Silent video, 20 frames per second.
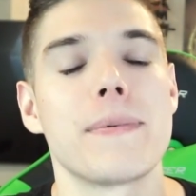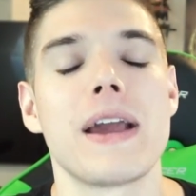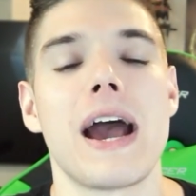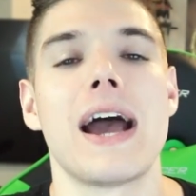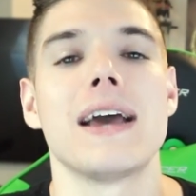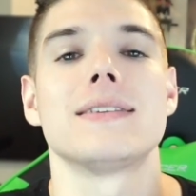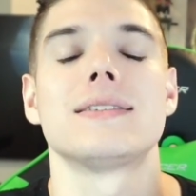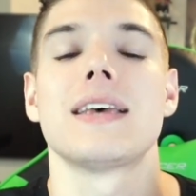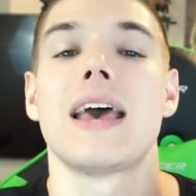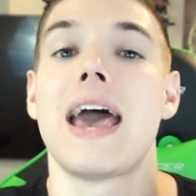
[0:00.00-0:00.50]

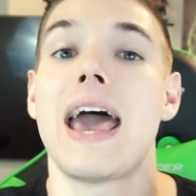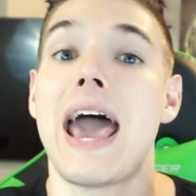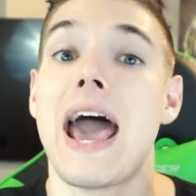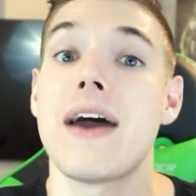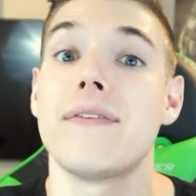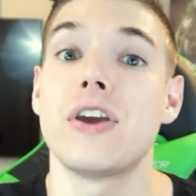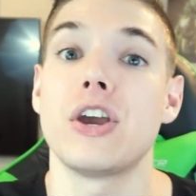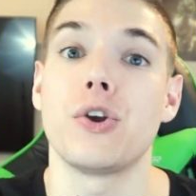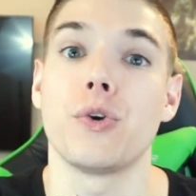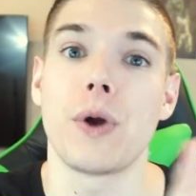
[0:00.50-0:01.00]
Guys,
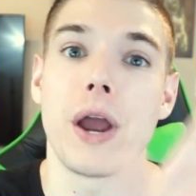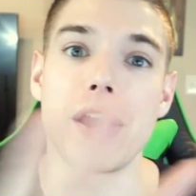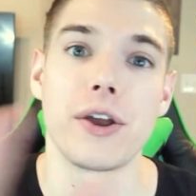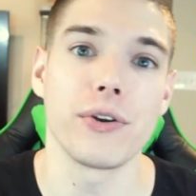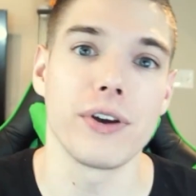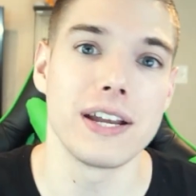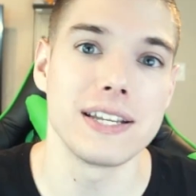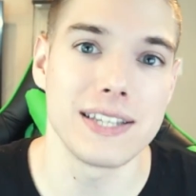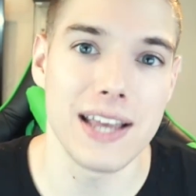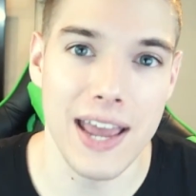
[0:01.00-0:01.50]
have a great,
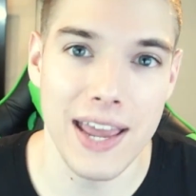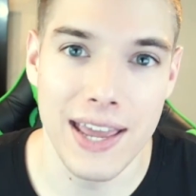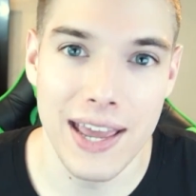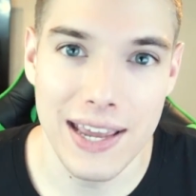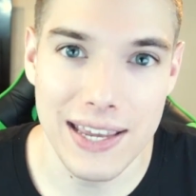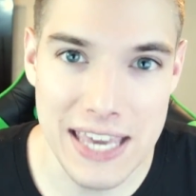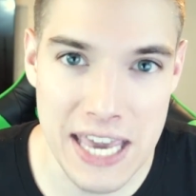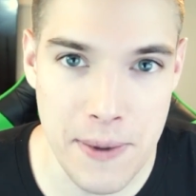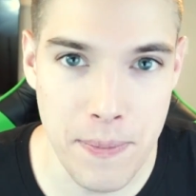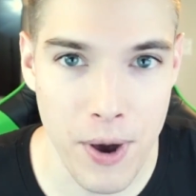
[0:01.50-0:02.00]
great day.
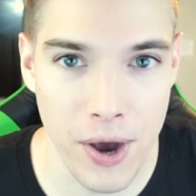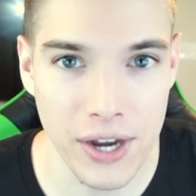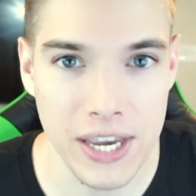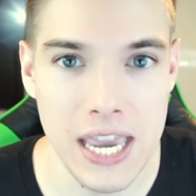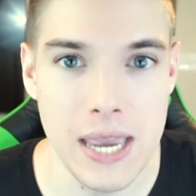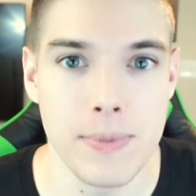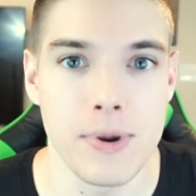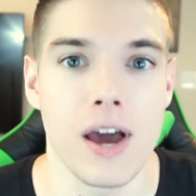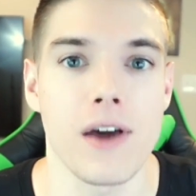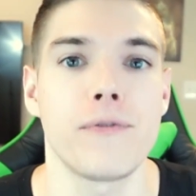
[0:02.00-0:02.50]
Keep on
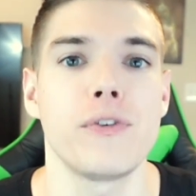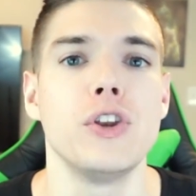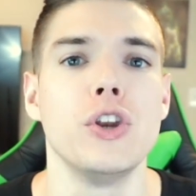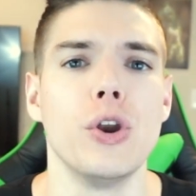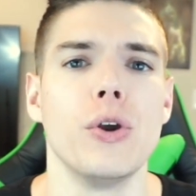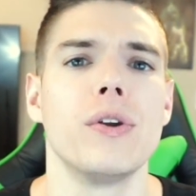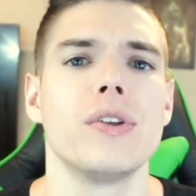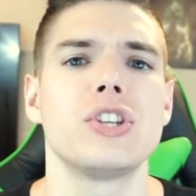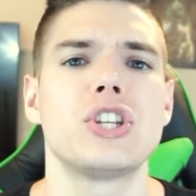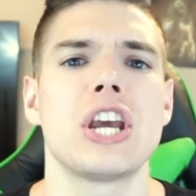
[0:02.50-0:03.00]
keeping on. If you're
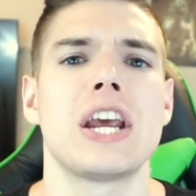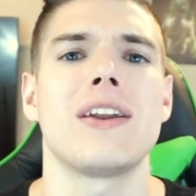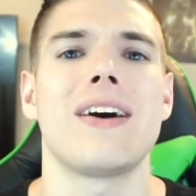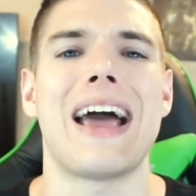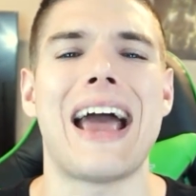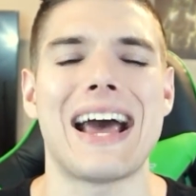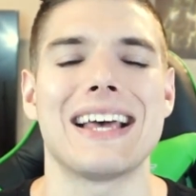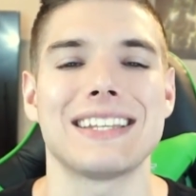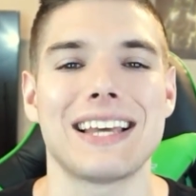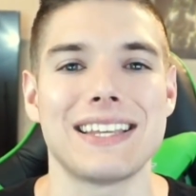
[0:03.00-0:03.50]
new to the channel,
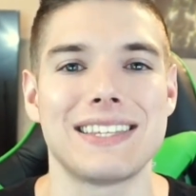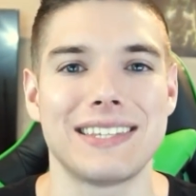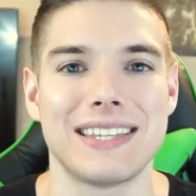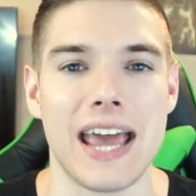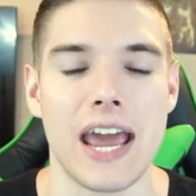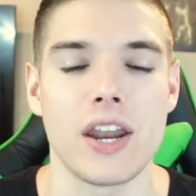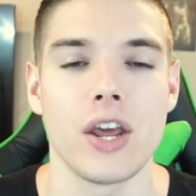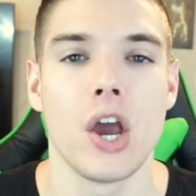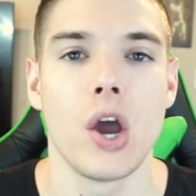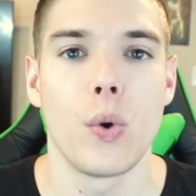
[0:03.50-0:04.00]
as I
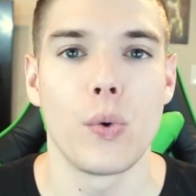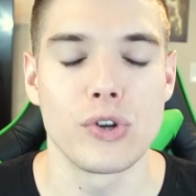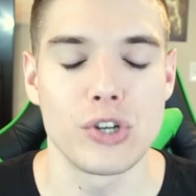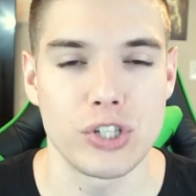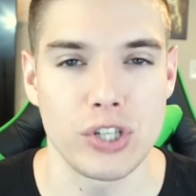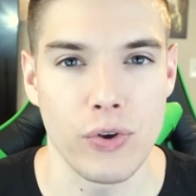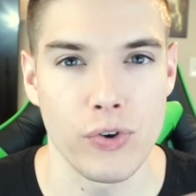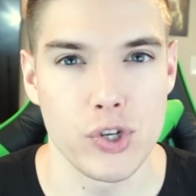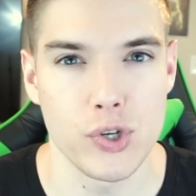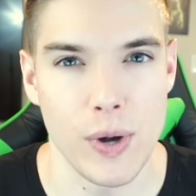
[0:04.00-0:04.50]
said, we're
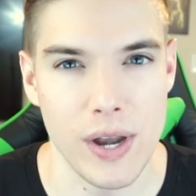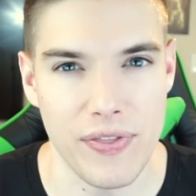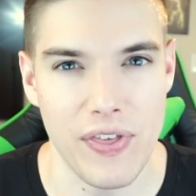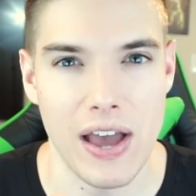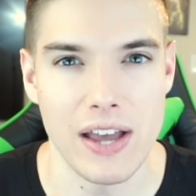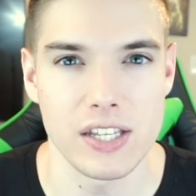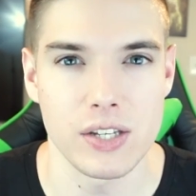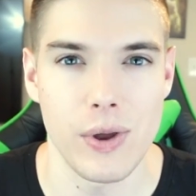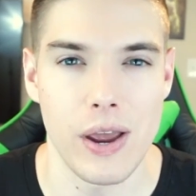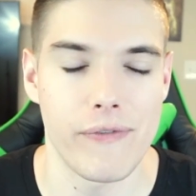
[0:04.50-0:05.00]
just over
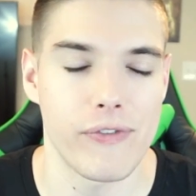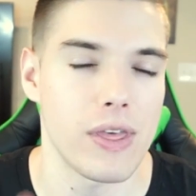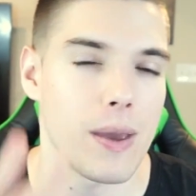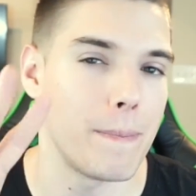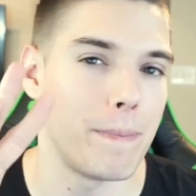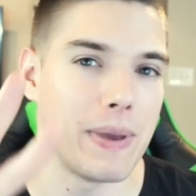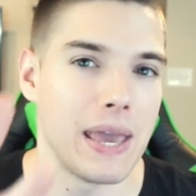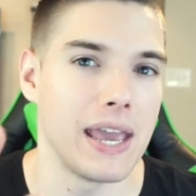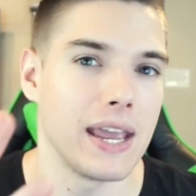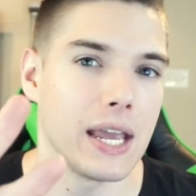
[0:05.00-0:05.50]
20,000 away from
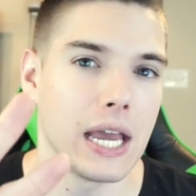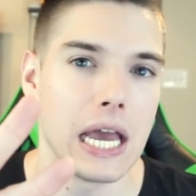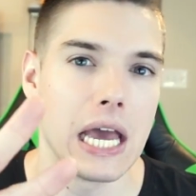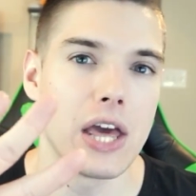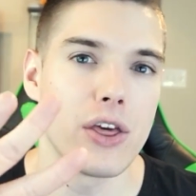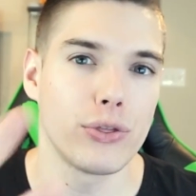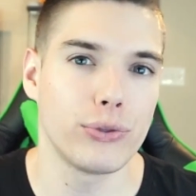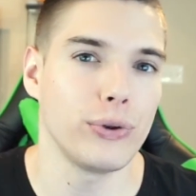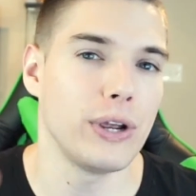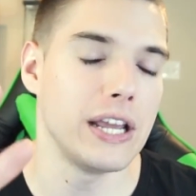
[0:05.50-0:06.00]
that big
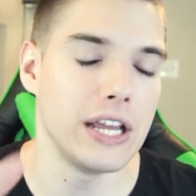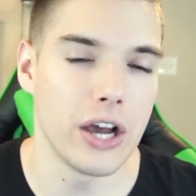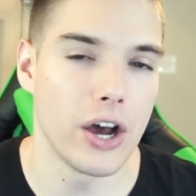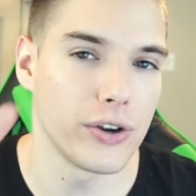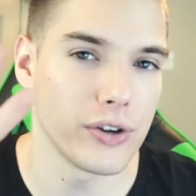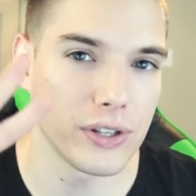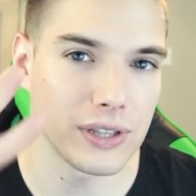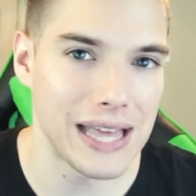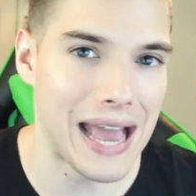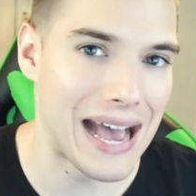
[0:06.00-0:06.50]

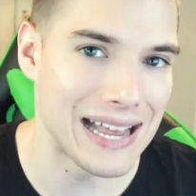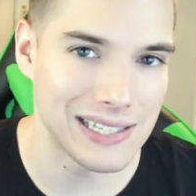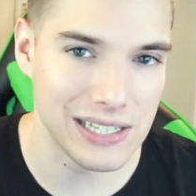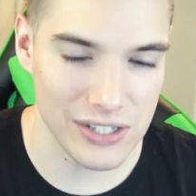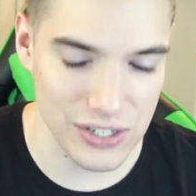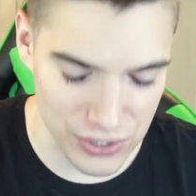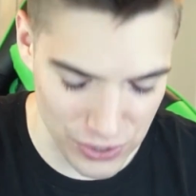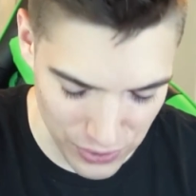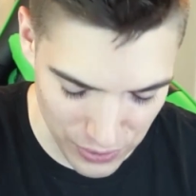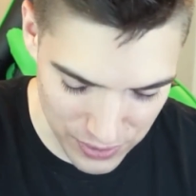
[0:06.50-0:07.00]
300,000,
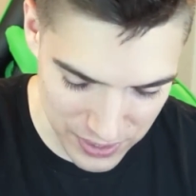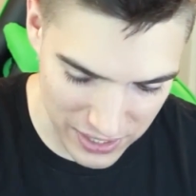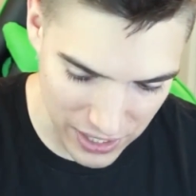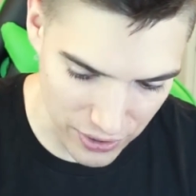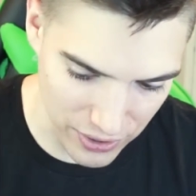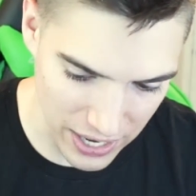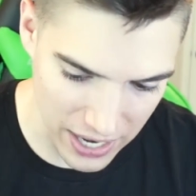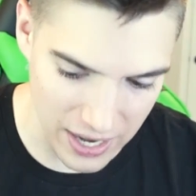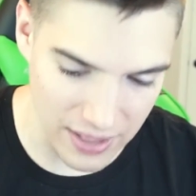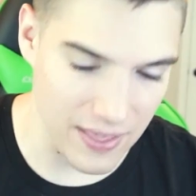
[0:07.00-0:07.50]
so
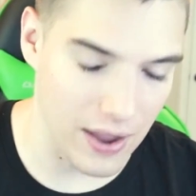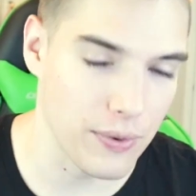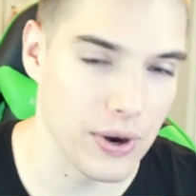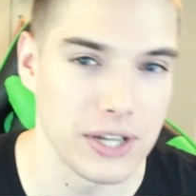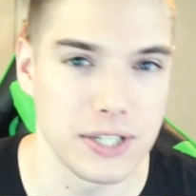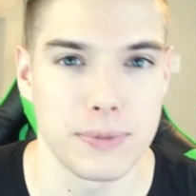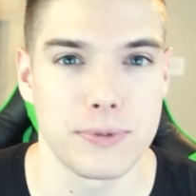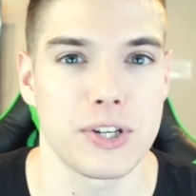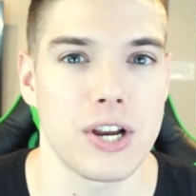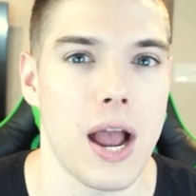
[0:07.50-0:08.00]
consider hitting that
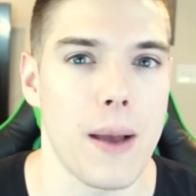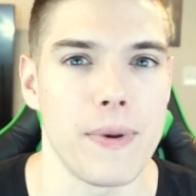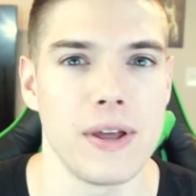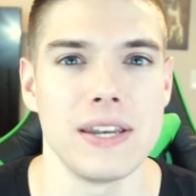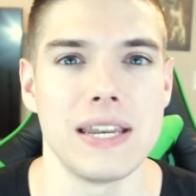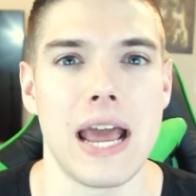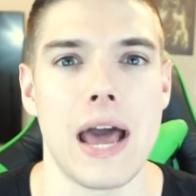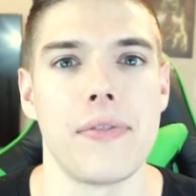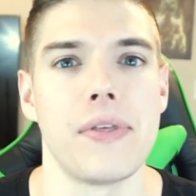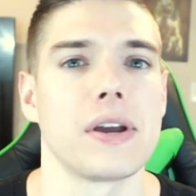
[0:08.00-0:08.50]
red subscribe
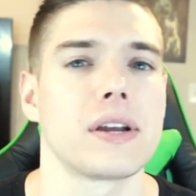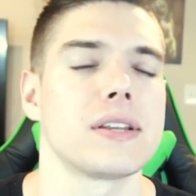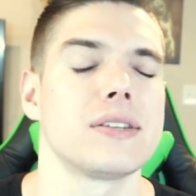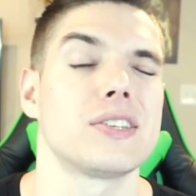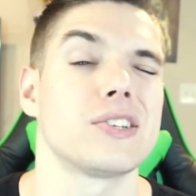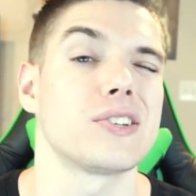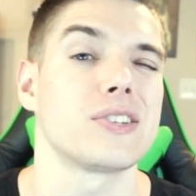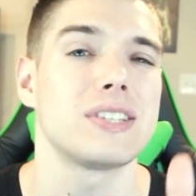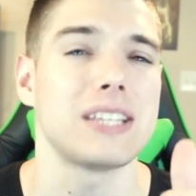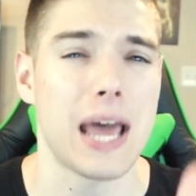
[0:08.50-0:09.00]
button down there,
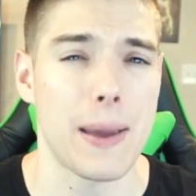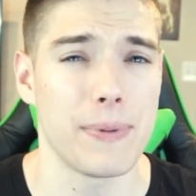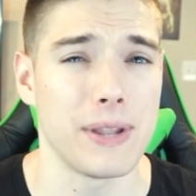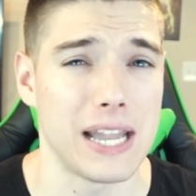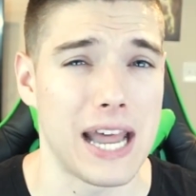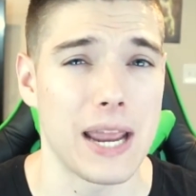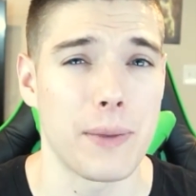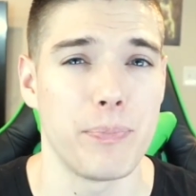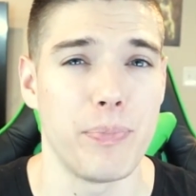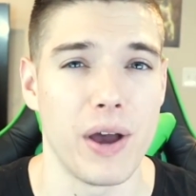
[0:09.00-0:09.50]
consider slapping the
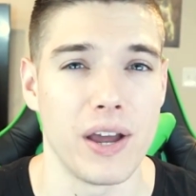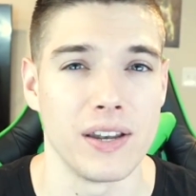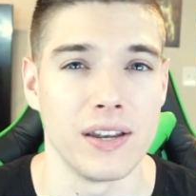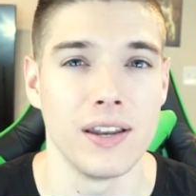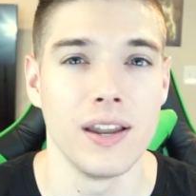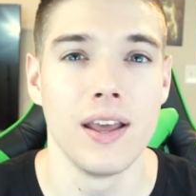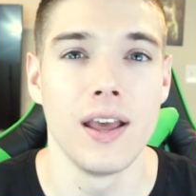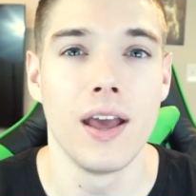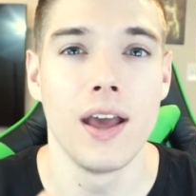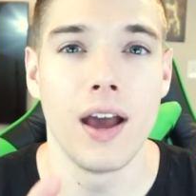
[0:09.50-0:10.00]
like
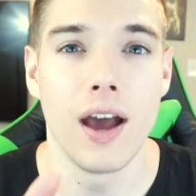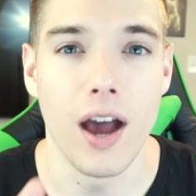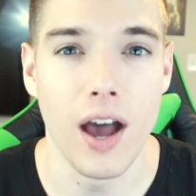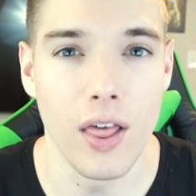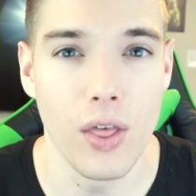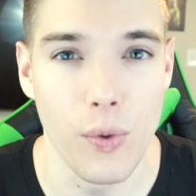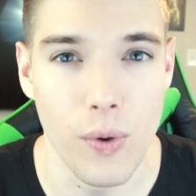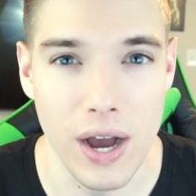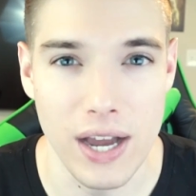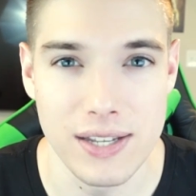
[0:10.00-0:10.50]
button.
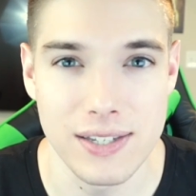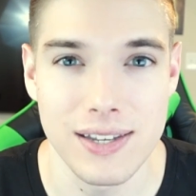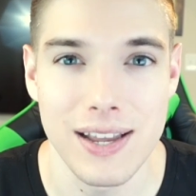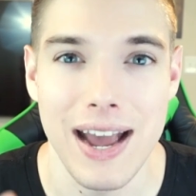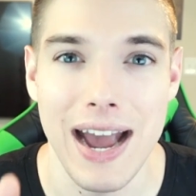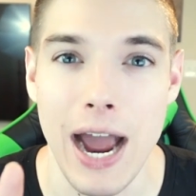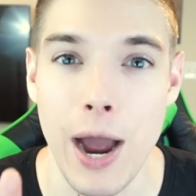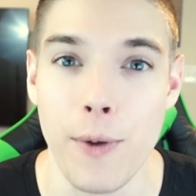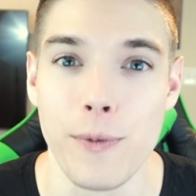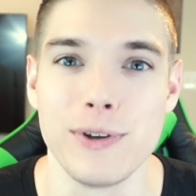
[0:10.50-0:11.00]

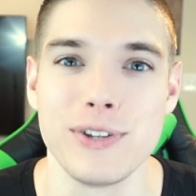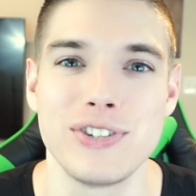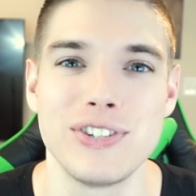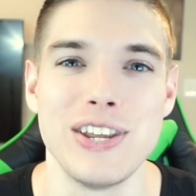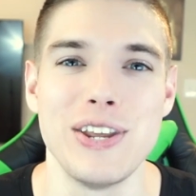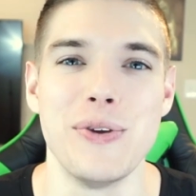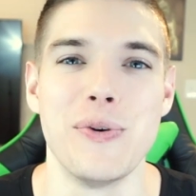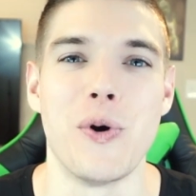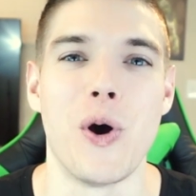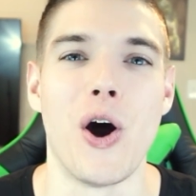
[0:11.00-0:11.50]
Otherwise, I will
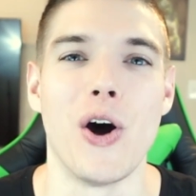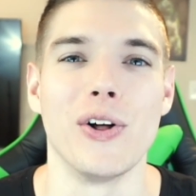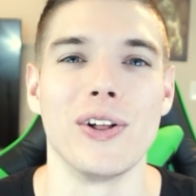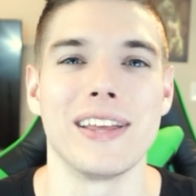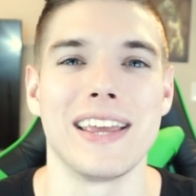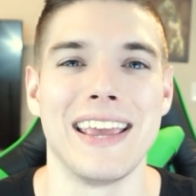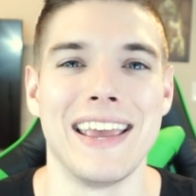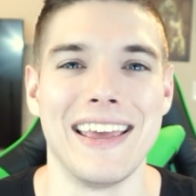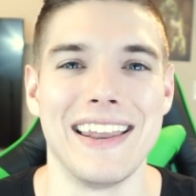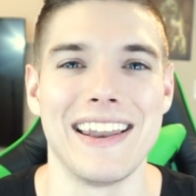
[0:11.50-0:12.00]
see you all
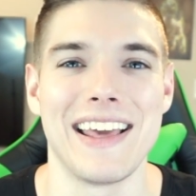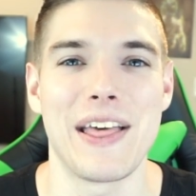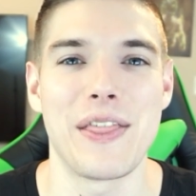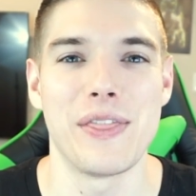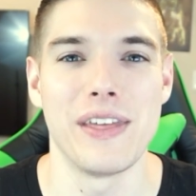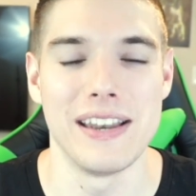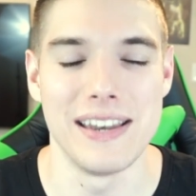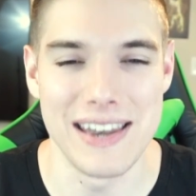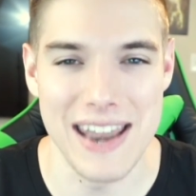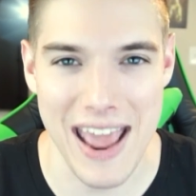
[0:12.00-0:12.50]
in
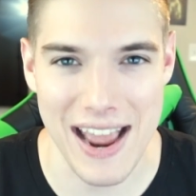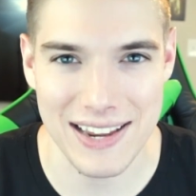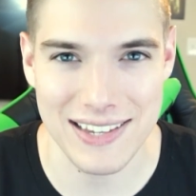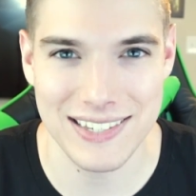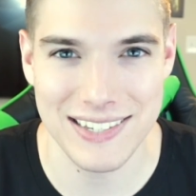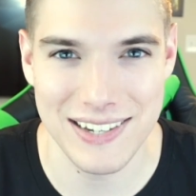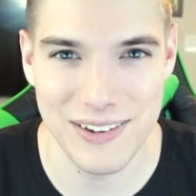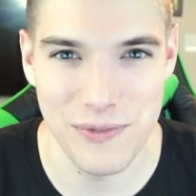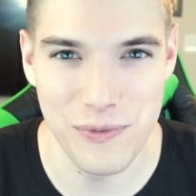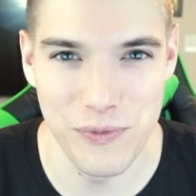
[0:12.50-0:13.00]
the
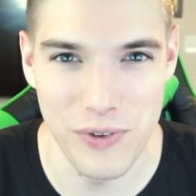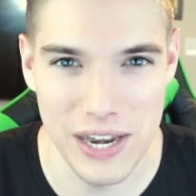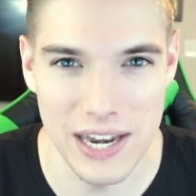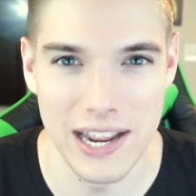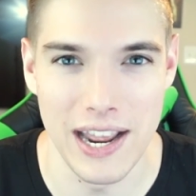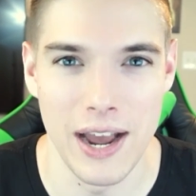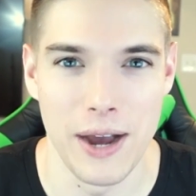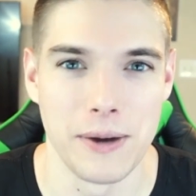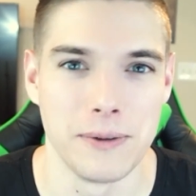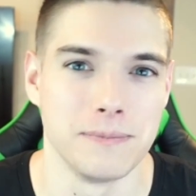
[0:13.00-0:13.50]
next
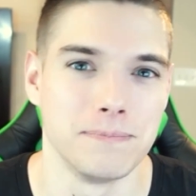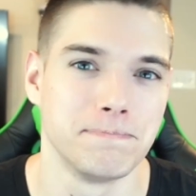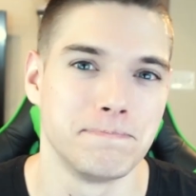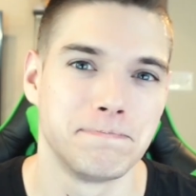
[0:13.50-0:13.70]
video.